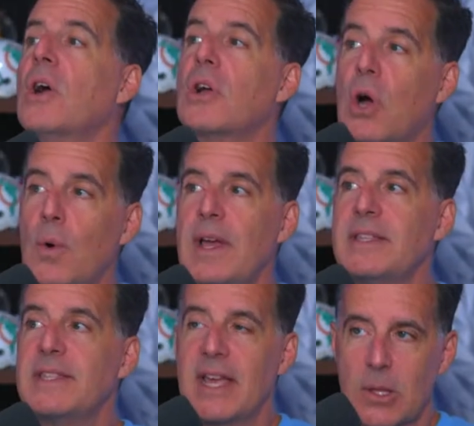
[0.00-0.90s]
Go in,
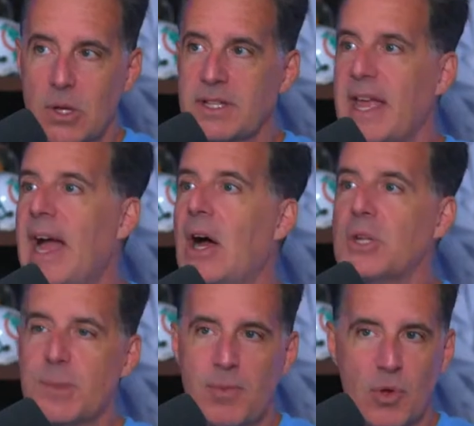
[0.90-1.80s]
take a look at the
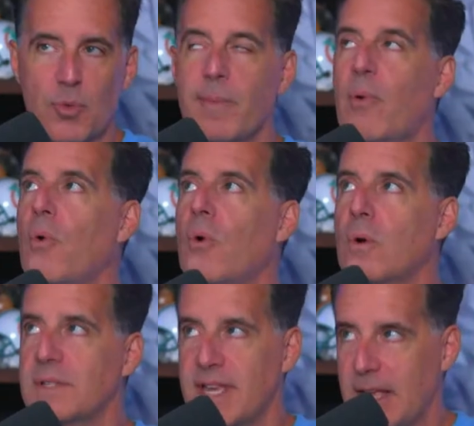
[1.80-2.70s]
house, build rapport,
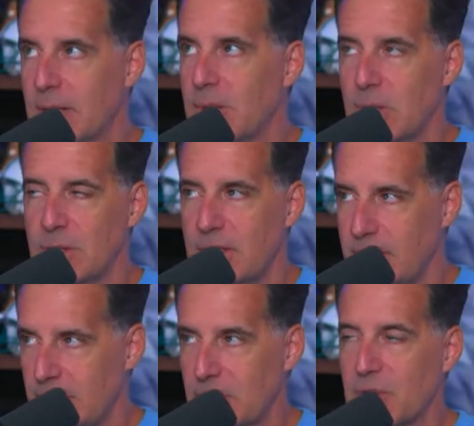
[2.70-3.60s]
take a look,
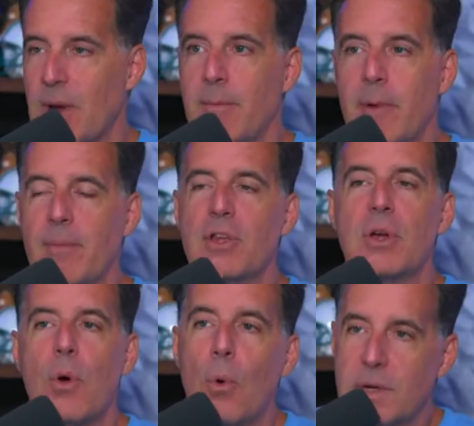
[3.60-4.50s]
looks around. Remember, you can
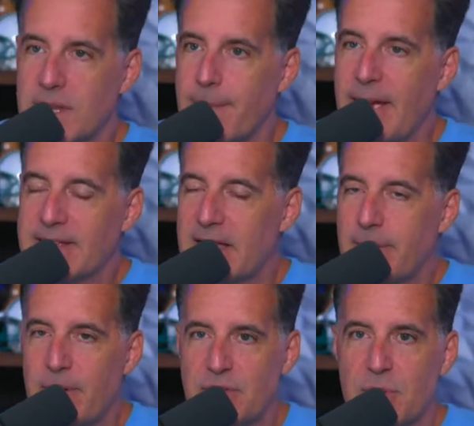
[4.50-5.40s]
always come back, take
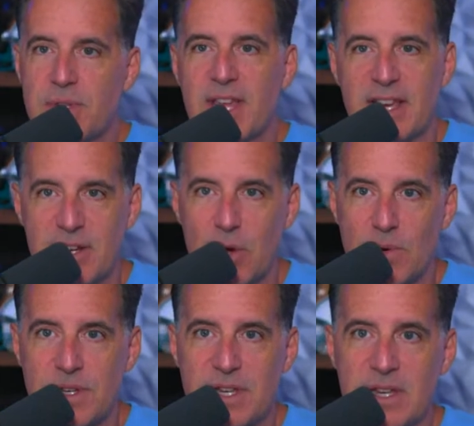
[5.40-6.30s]
pictures, take
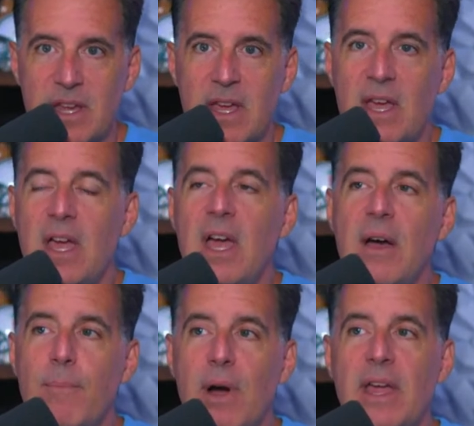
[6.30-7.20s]
notes.
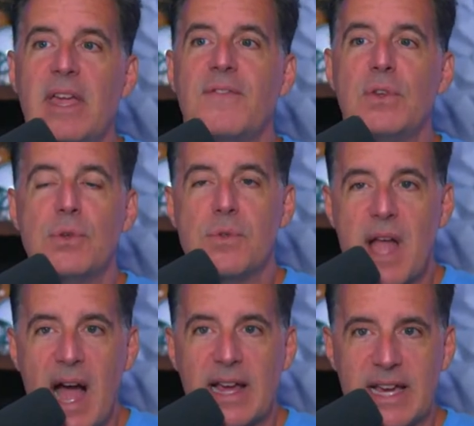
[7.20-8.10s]
But if you do
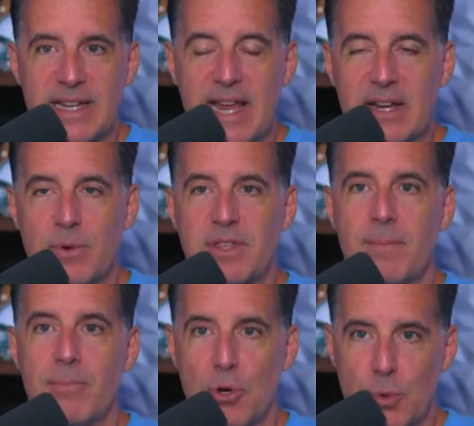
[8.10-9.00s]
not connect with them,
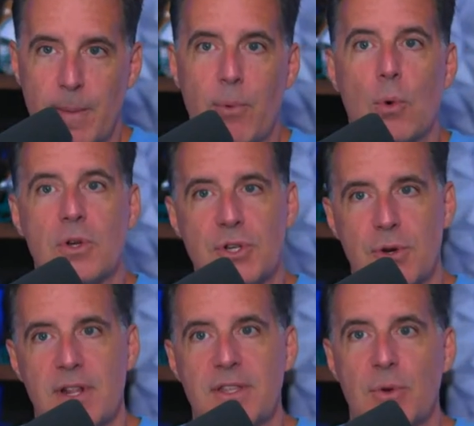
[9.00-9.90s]
build a rapport and turn
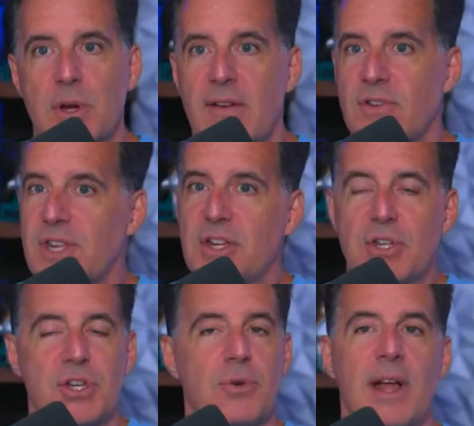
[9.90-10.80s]
it into a
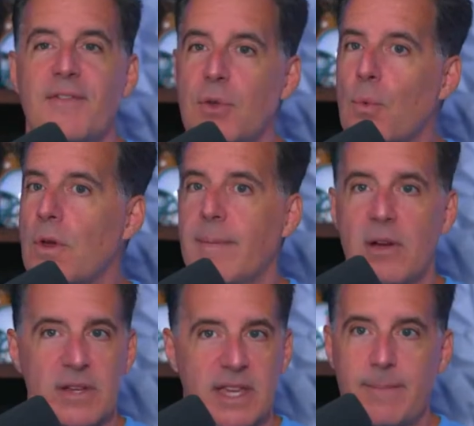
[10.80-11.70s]
conversation, you don't have to worry
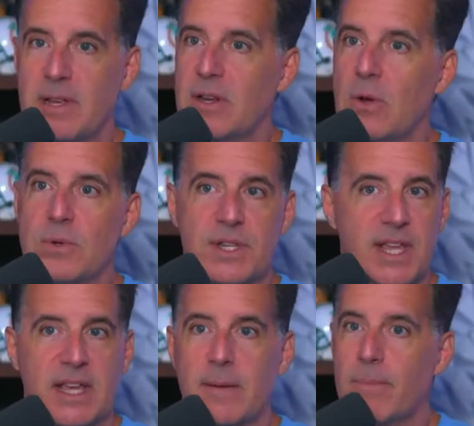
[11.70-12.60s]
about keeping notes,
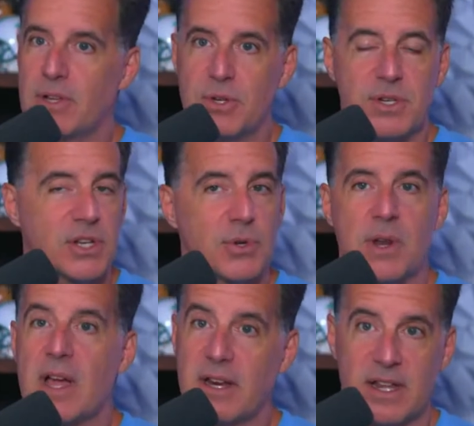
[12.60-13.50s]
taking pictures, because you're
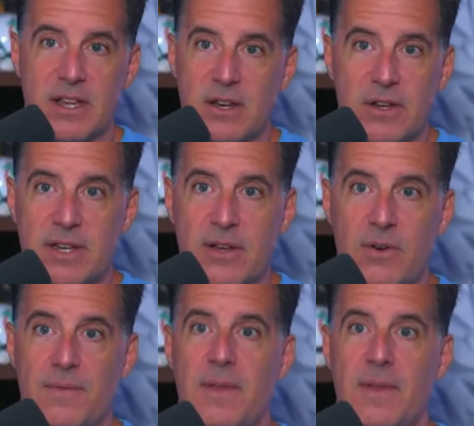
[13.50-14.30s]
not going to get a good deal.